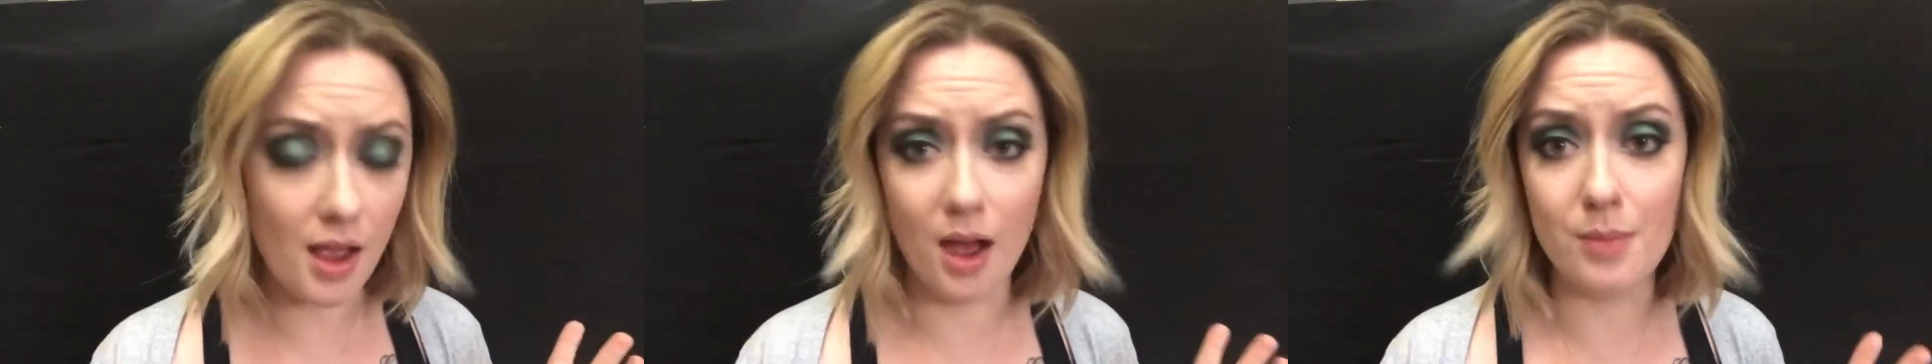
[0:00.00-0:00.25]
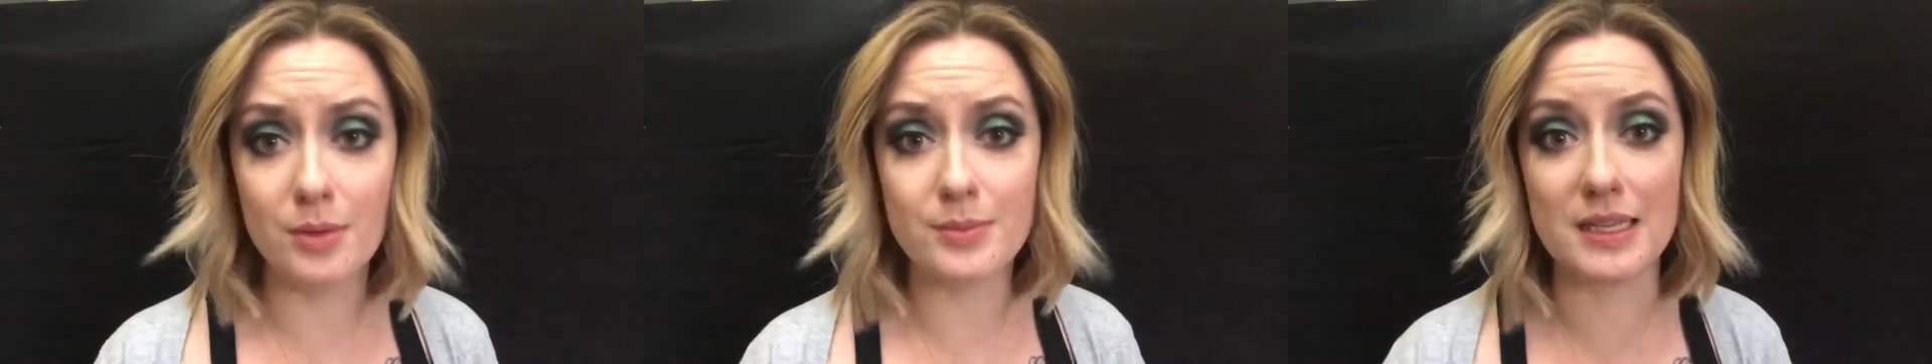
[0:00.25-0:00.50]

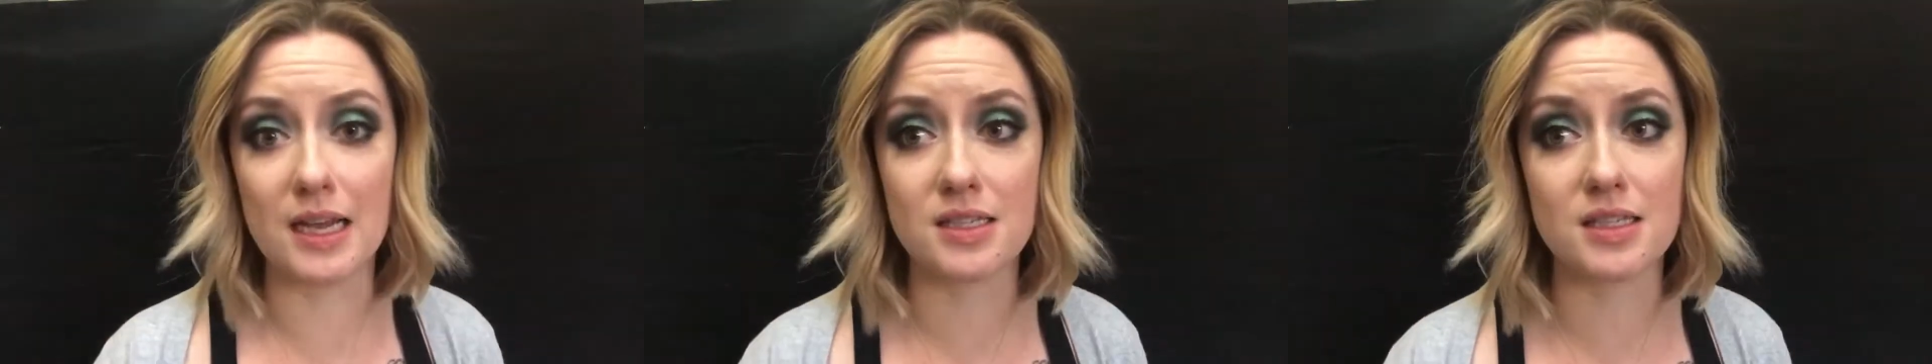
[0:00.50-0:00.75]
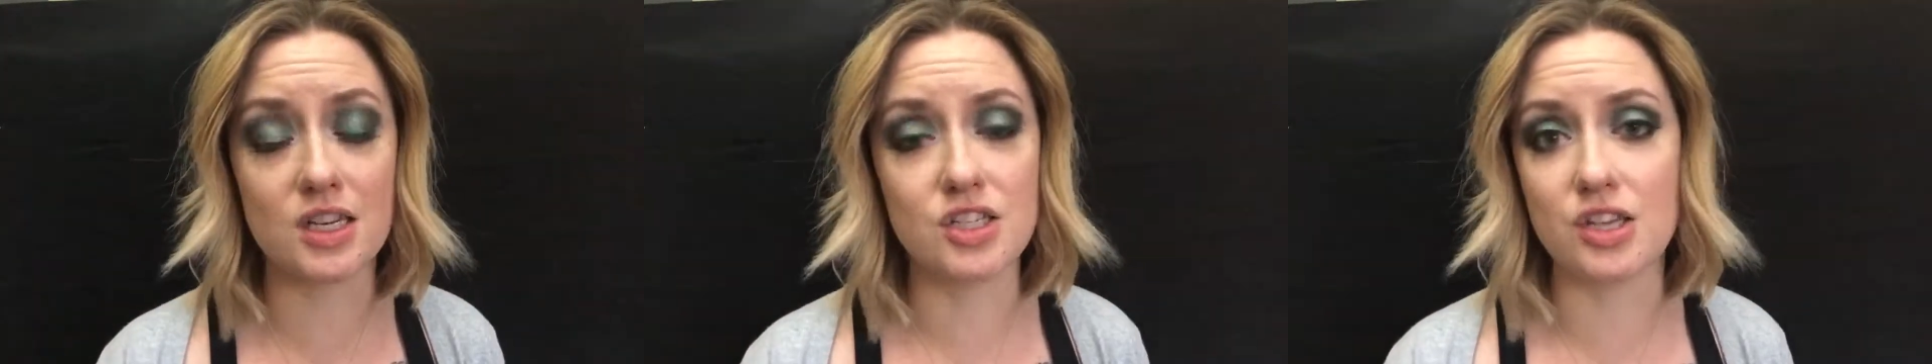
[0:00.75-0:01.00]
I'm
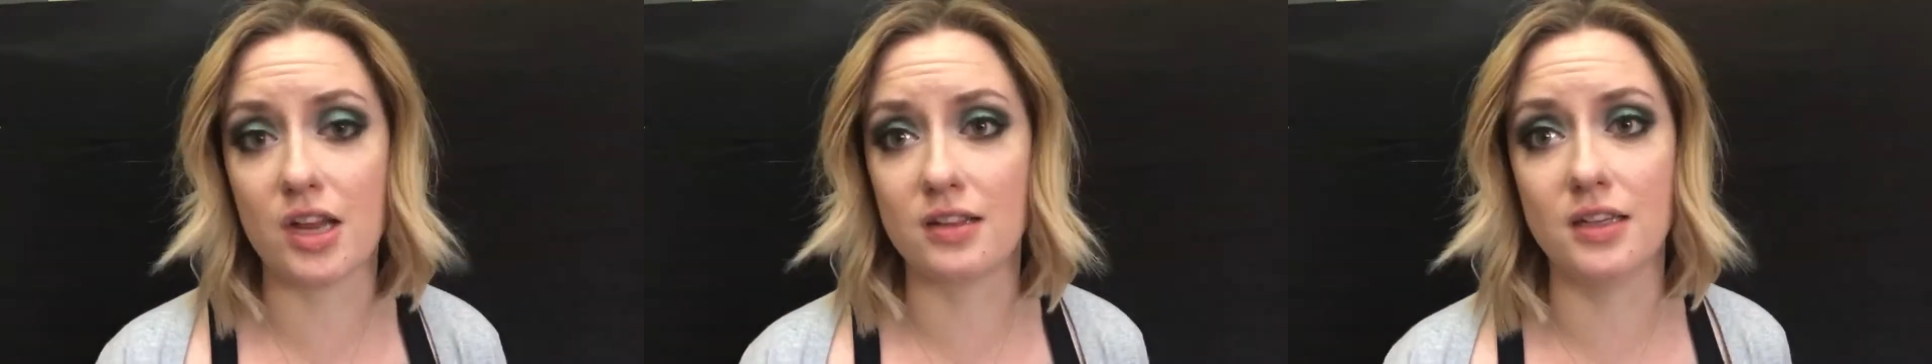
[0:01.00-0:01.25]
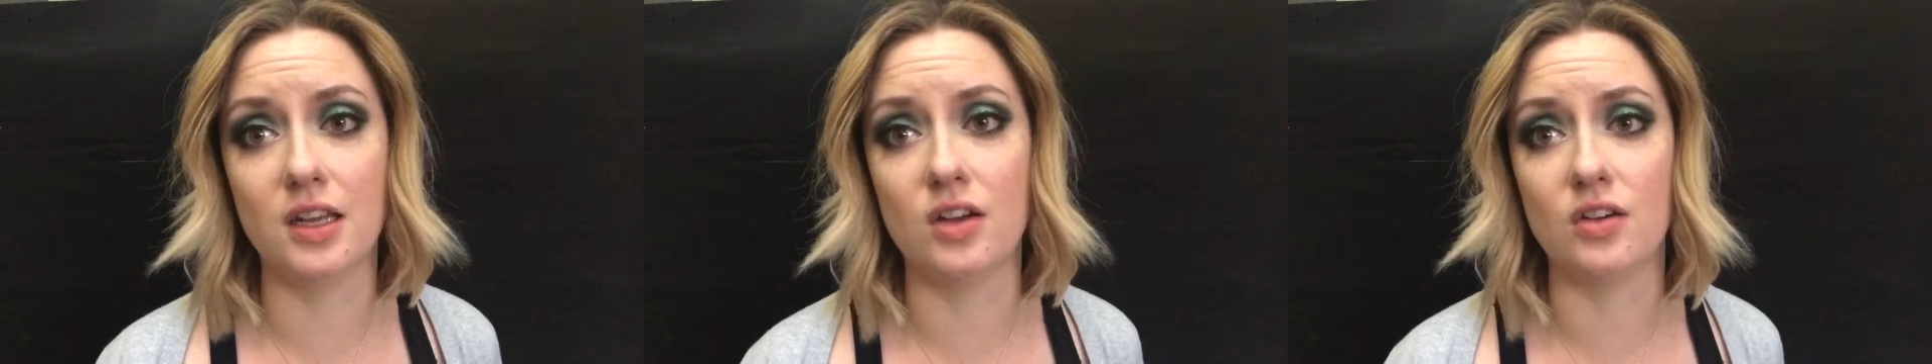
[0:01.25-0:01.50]
obsessed.
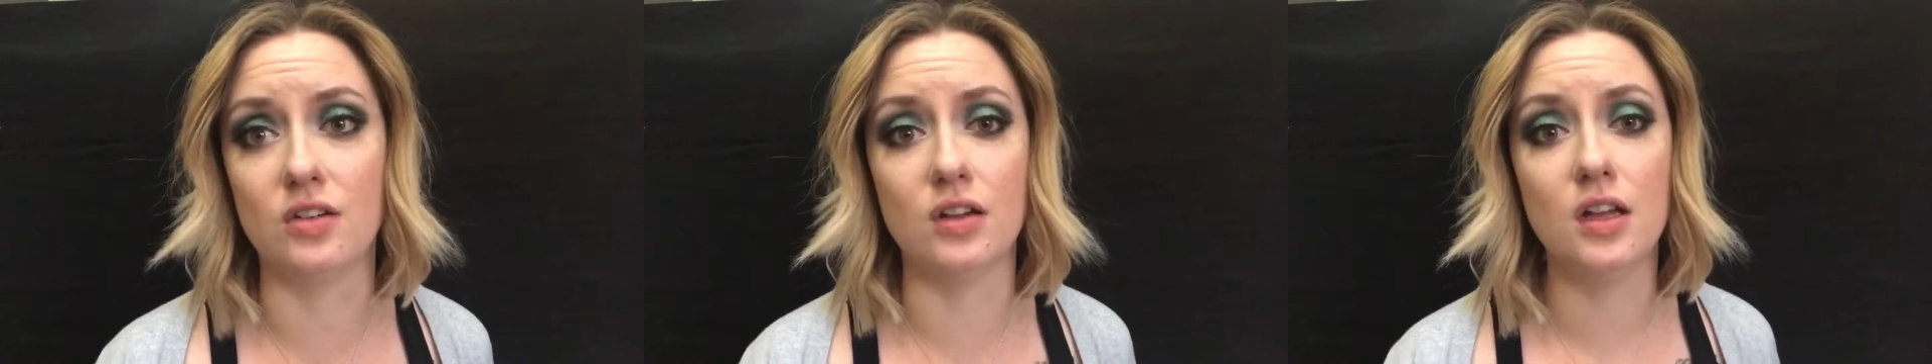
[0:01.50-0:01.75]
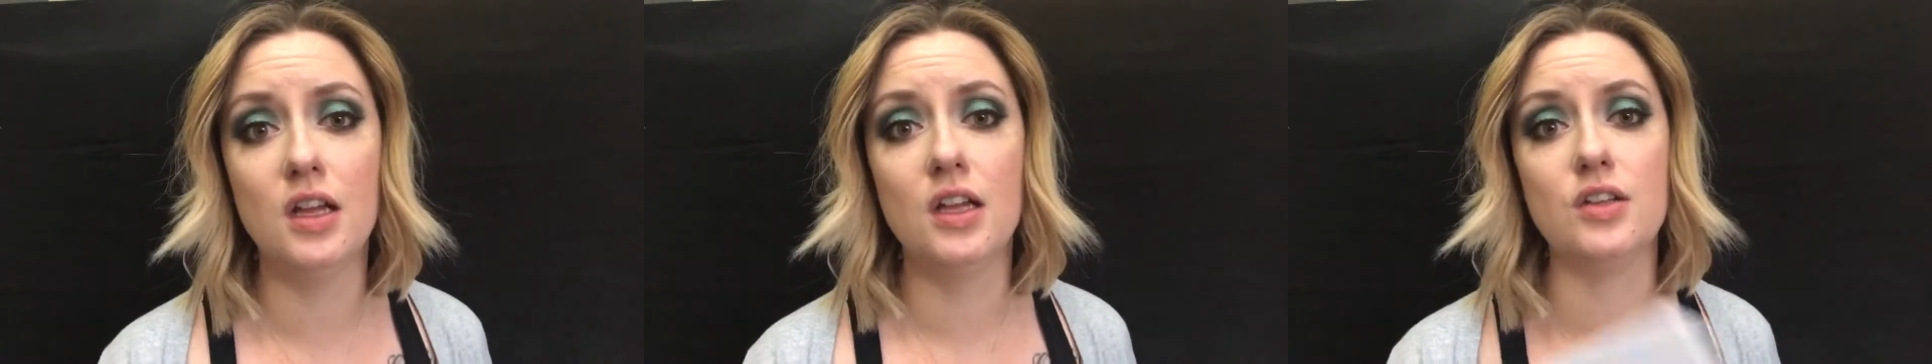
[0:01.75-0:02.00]
Jaclyn Hill,